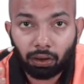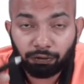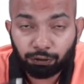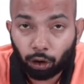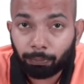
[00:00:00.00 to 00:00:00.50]

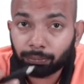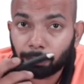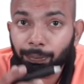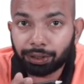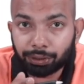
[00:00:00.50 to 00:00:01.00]
from
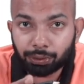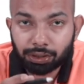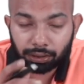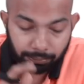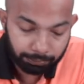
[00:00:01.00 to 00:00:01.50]
the
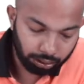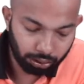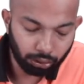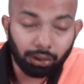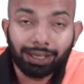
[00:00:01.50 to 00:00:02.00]
producer.
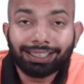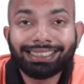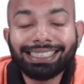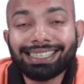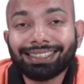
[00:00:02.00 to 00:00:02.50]
So
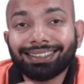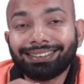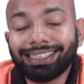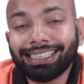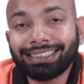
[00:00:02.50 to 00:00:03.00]
these are the
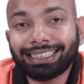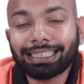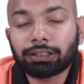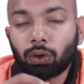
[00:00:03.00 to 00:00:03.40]
three things,